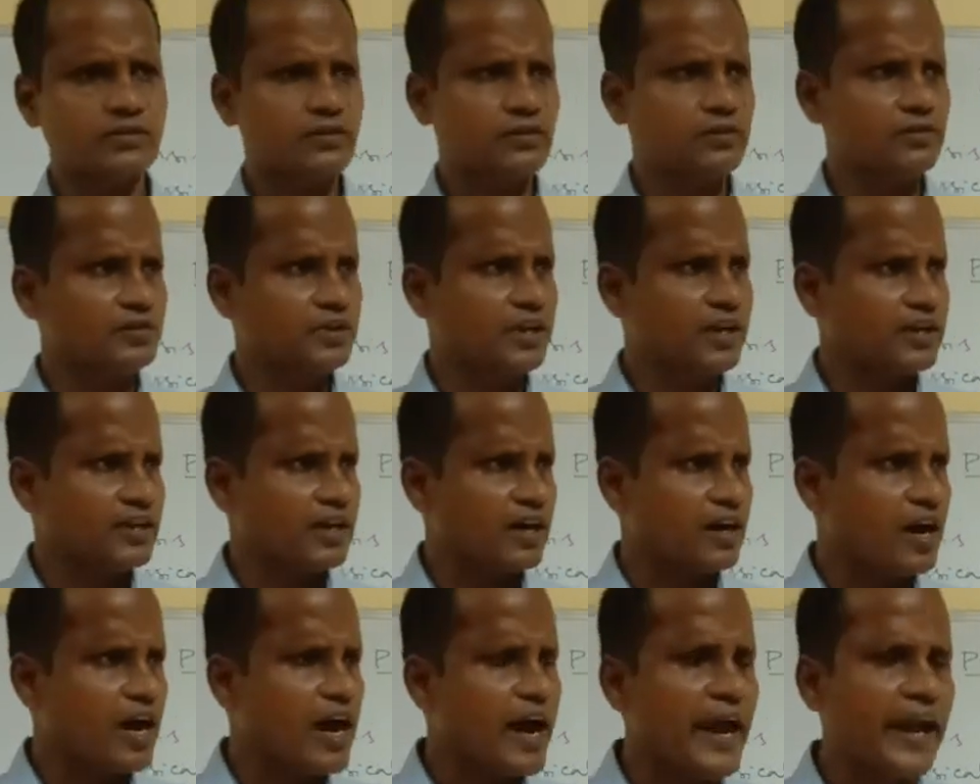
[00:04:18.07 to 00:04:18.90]
then
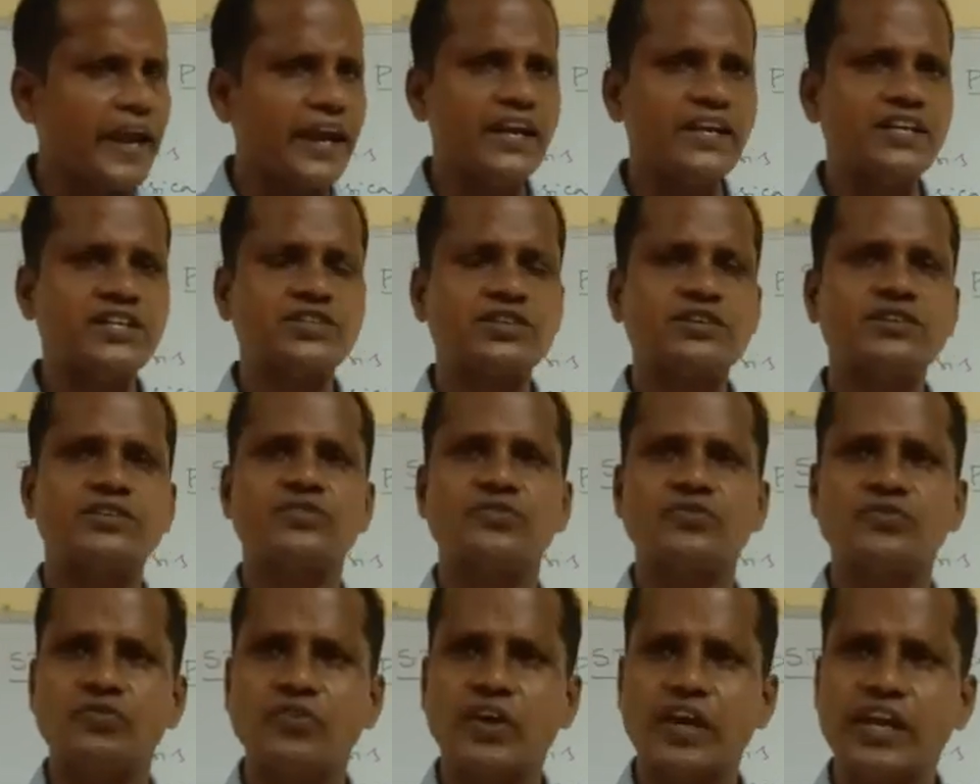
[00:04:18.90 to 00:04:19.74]
height,
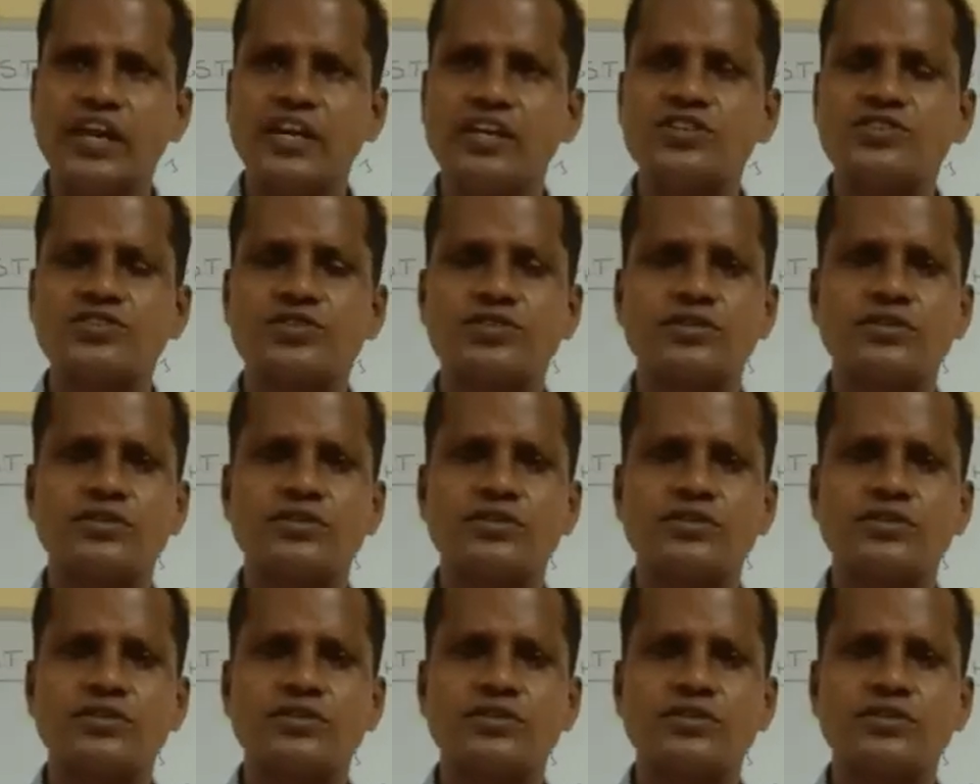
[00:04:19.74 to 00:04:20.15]
weight,